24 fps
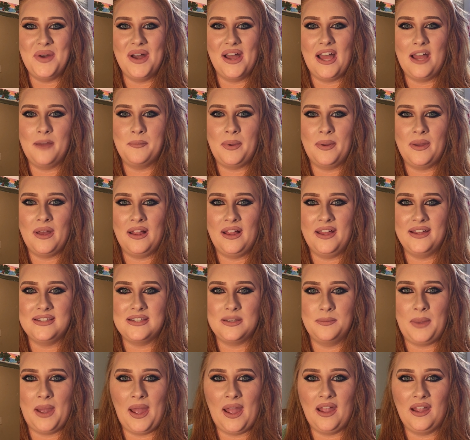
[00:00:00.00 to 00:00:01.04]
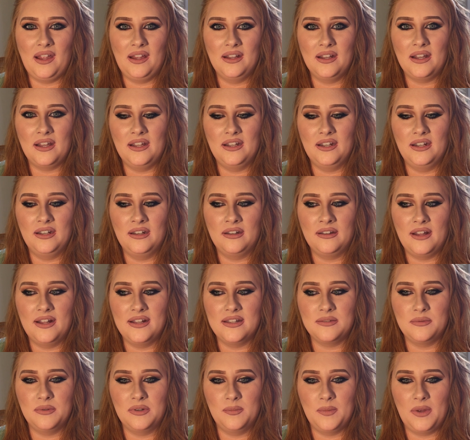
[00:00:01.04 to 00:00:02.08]
but I, I like to paint and
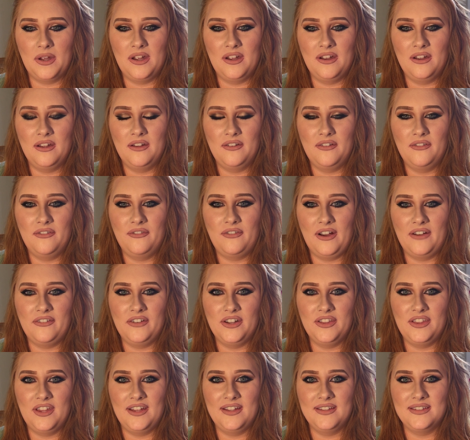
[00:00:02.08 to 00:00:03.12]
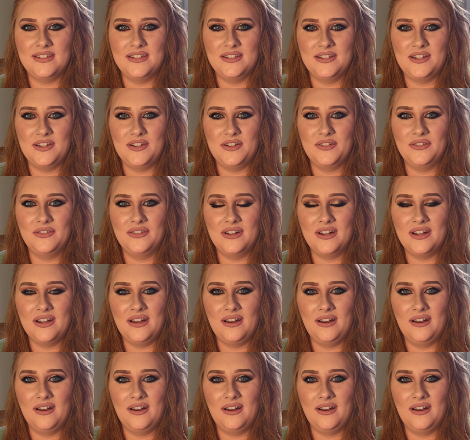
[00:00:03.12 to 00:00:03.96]
that's one of my favorite things to do.